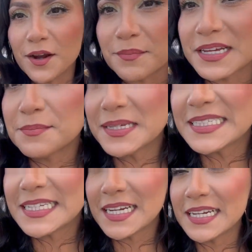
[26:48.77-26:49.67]
I'm gonna be
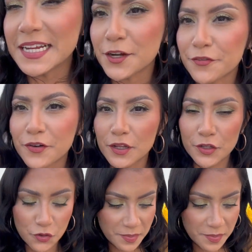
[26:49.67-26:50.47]
sitting here for a little